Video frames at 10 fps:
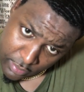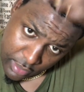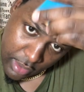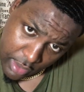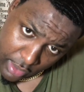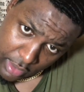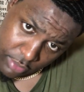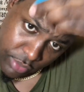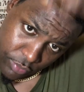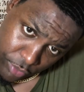Lay your hair down
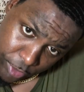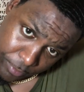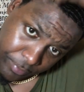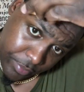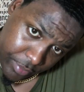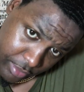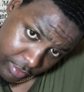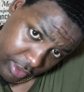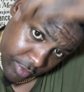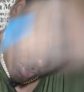some more. So
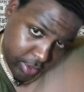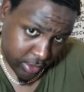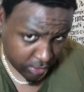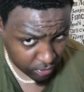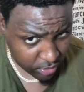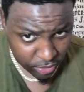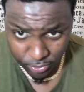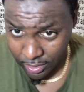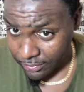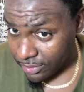this bar is called the
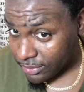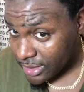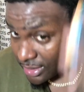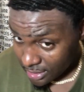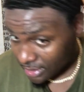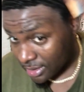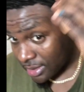Duet for a reason.